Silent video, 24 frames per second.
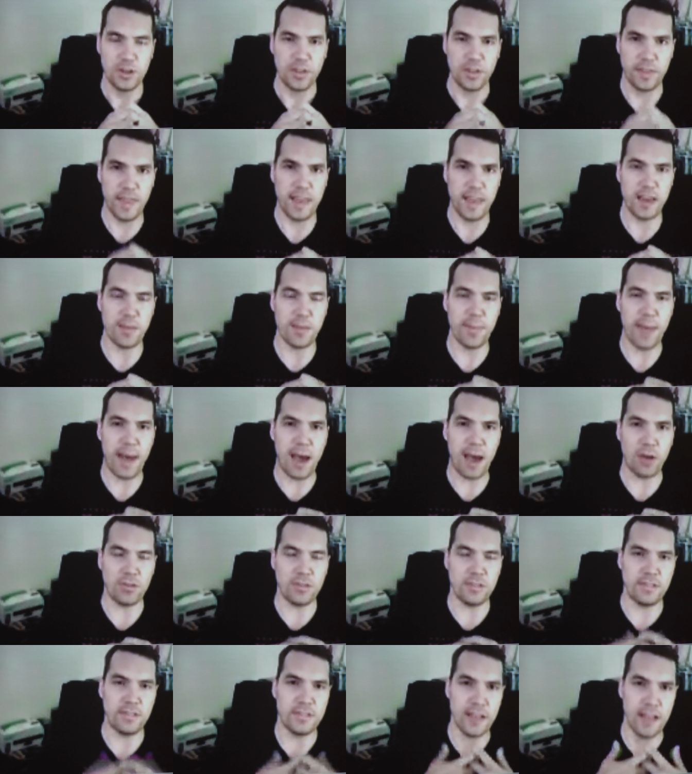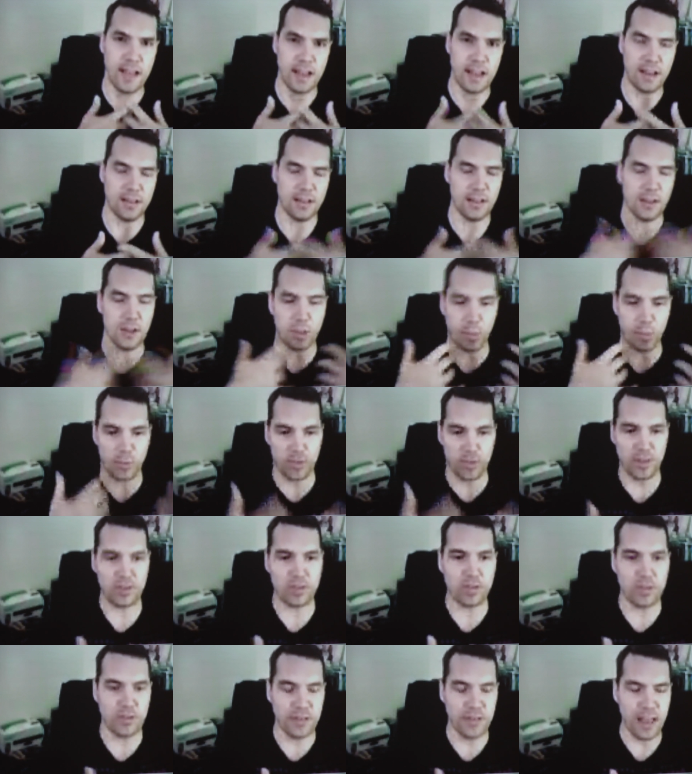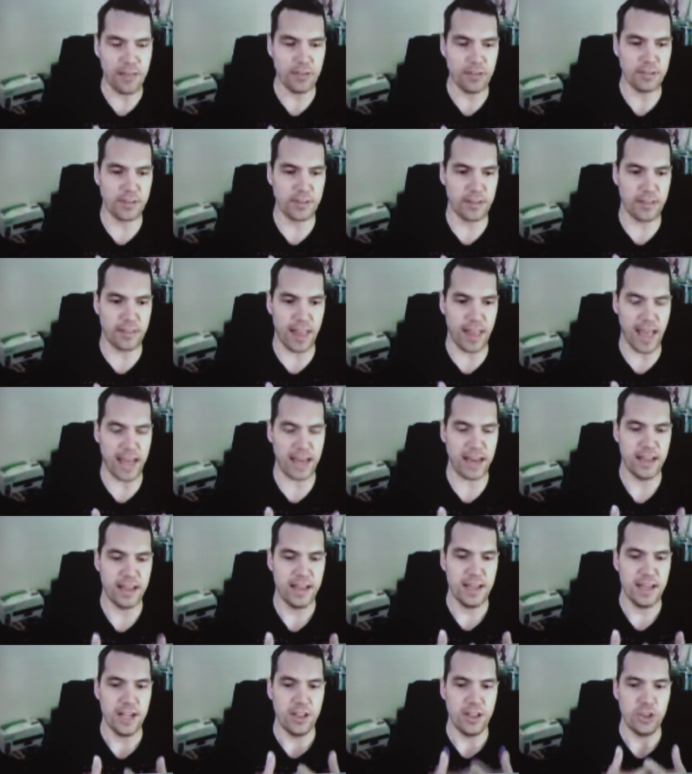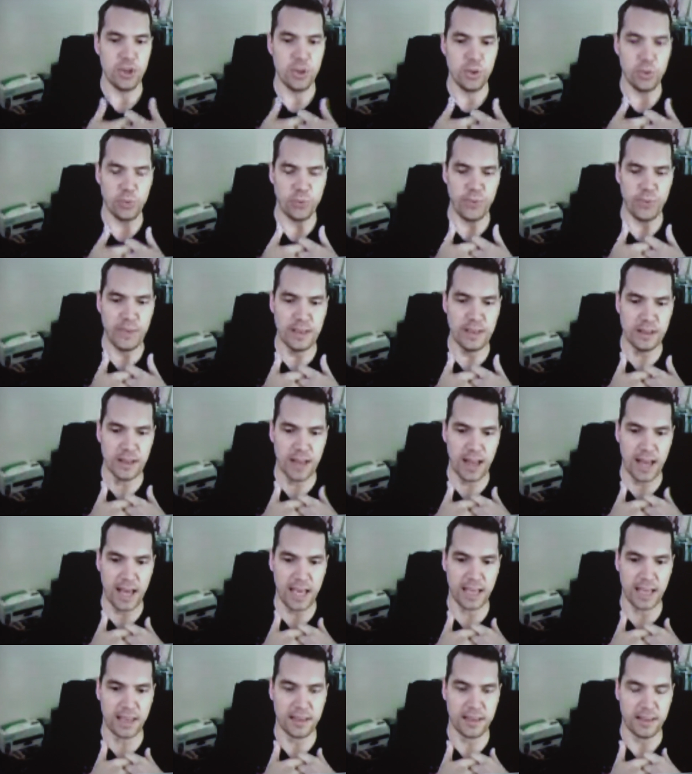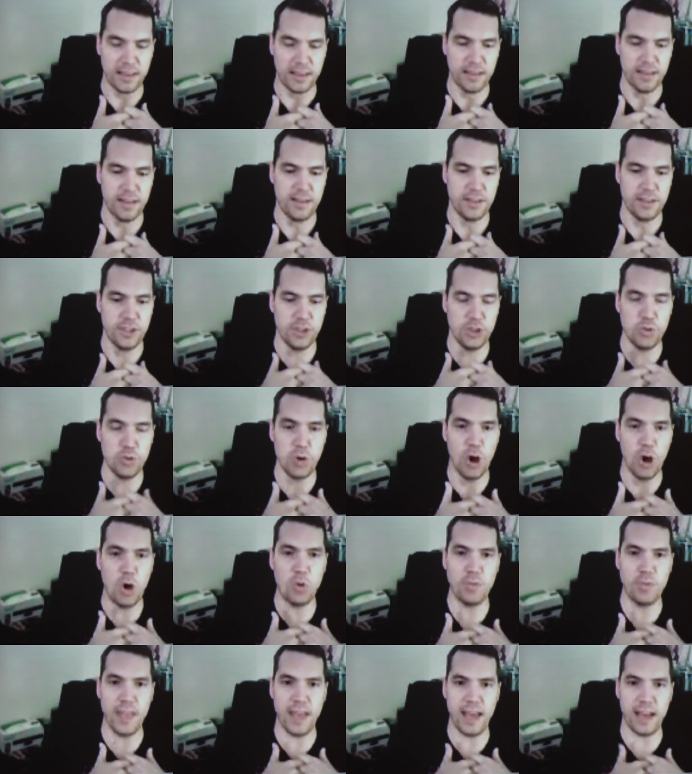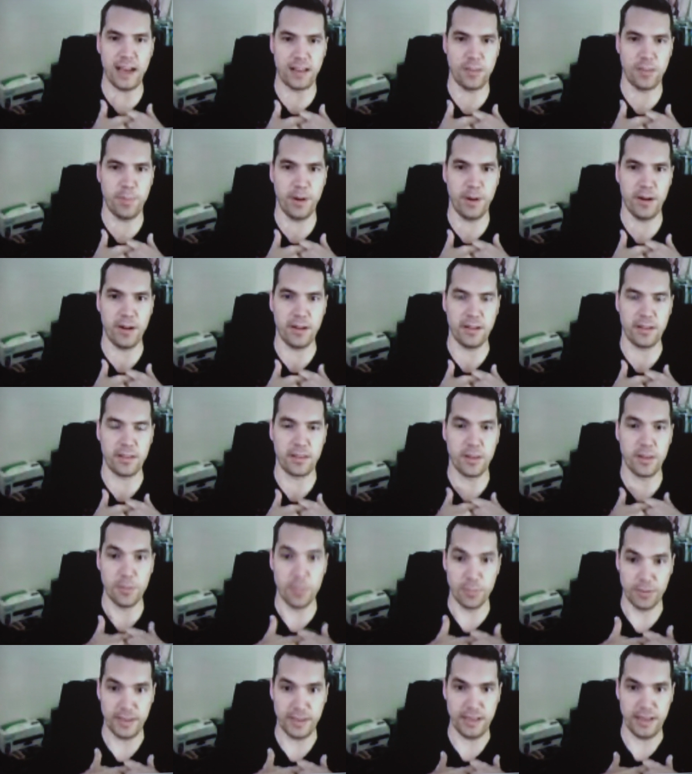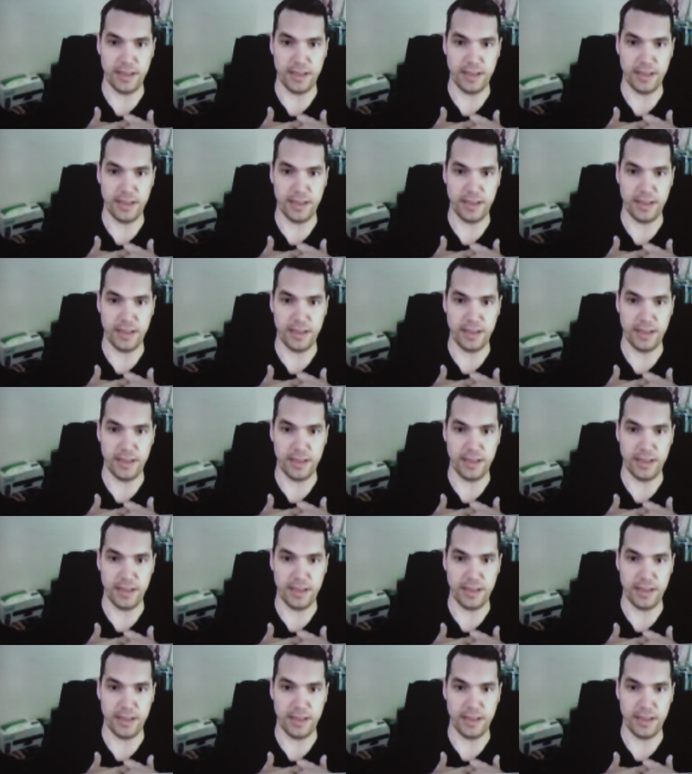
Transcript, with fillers: thing about you know procedural levels is that you feel like you own that experience completely.